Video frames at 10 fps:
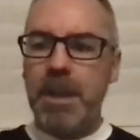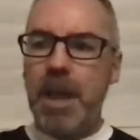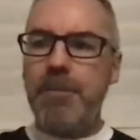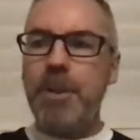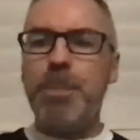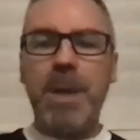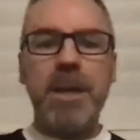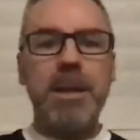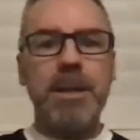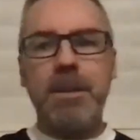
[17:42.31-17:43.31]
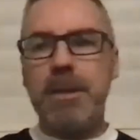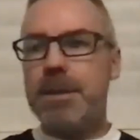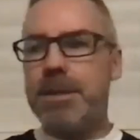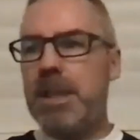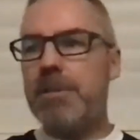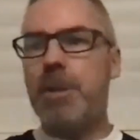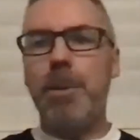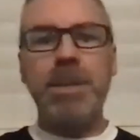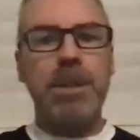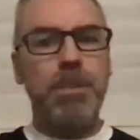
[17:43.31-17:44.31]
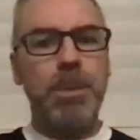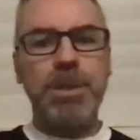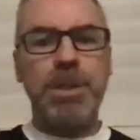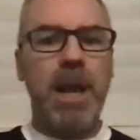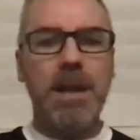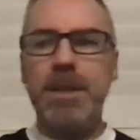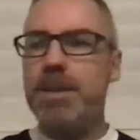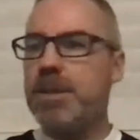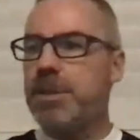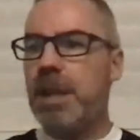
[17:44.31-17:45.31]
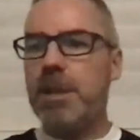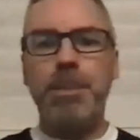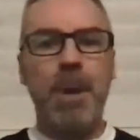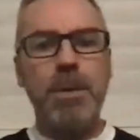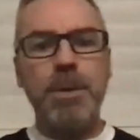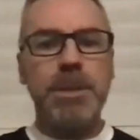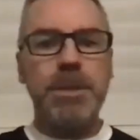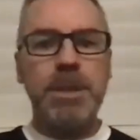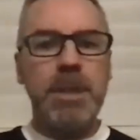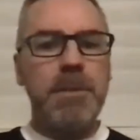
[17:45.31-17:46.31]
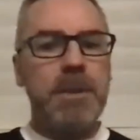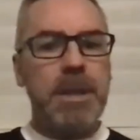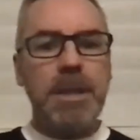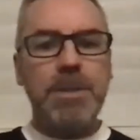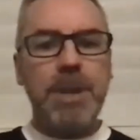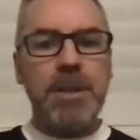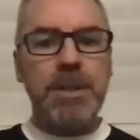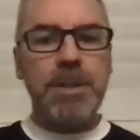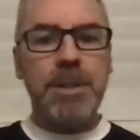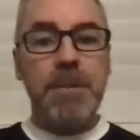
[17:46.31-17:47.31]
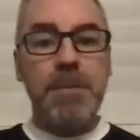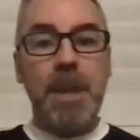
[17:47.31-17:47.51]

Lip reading: if you bring in the Steve Cummings, the Boasson Hagens, the Serge Pauls, and these riders,